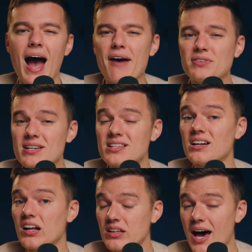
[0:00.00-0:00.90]
I've tested
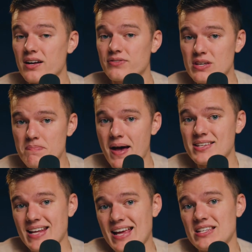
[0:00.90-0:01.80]
a lot of the
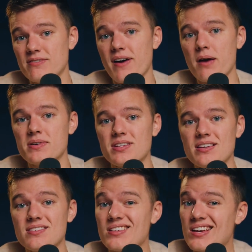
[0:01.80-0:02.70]
best
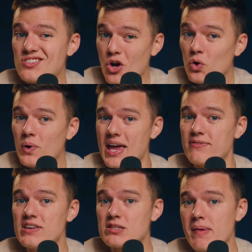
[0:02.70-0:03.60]
antiviruses, and Total
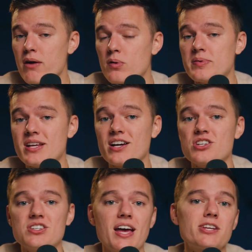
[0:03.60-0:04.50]
AV's malware
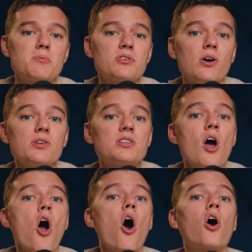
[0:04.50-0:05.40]
protection test results
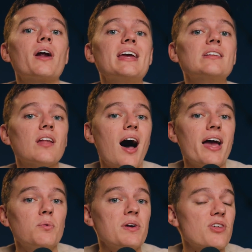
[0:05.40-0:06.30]
are in
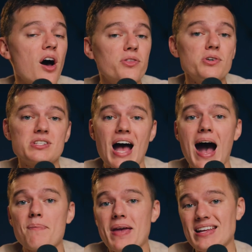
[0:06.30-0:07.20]
line with other
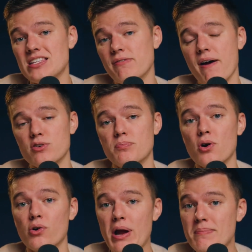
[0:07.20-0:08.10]
top antivirus
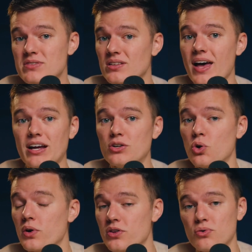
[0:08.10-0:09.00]
programs like
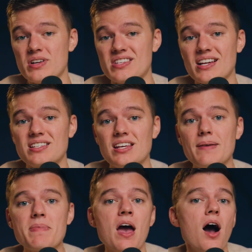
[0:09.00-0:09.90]
Norton
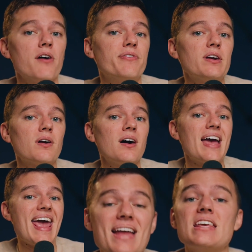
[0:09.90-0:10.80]
360,
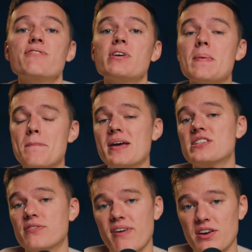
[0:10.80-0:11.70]
Avira, and even
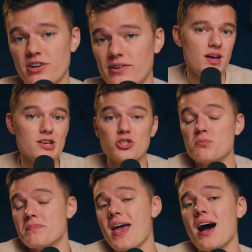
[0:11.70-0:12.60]
Bitdefender.
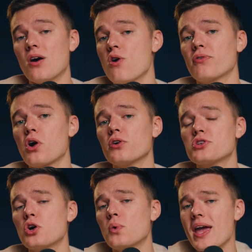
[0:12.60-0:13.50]
So yeah, overall,
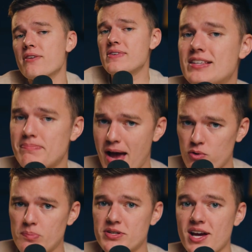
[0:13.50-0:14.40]
Total AV's
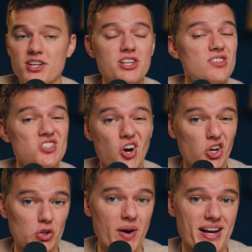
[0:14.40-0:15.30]
malware protections
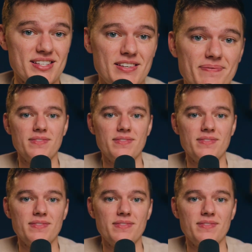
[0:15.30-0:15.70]
are great.